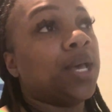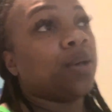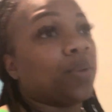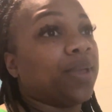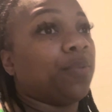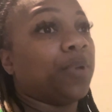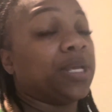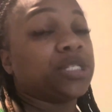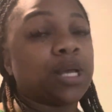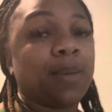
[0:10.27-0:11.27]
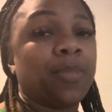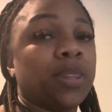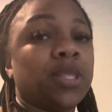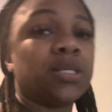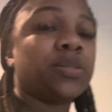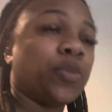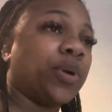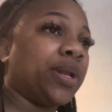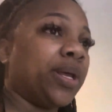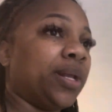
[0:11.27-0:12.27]
We went shopping this
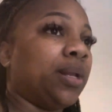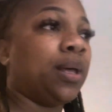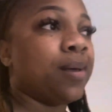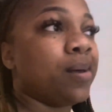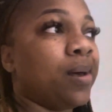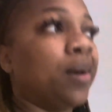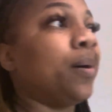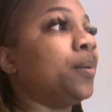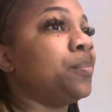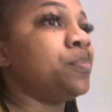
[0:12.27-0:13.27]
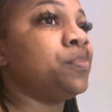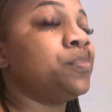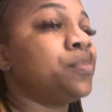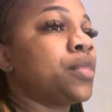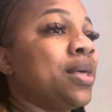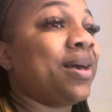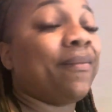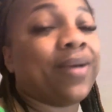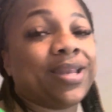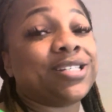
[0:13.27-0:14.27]
morning. Um,
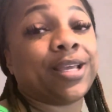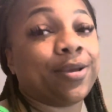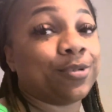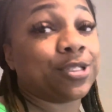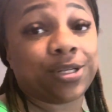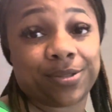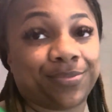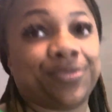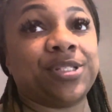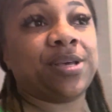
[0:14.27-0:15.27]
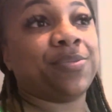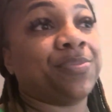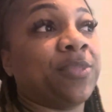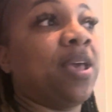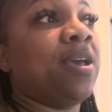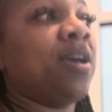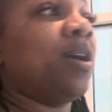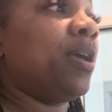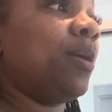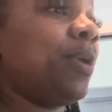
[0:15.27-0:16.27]
I've had to check in with y'all. So
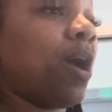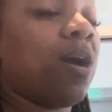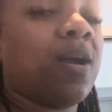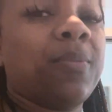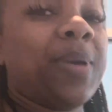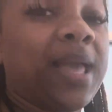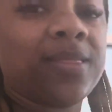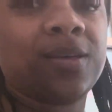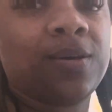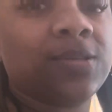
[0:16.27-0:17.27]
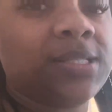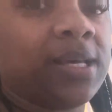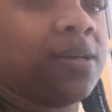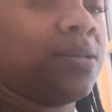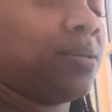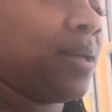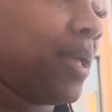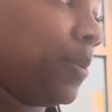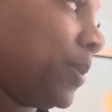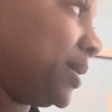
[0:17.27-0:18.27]
here we are back at the hotel,
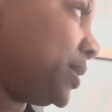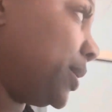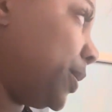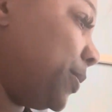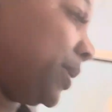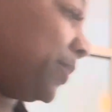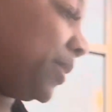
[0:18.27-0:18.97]
and we're about to go being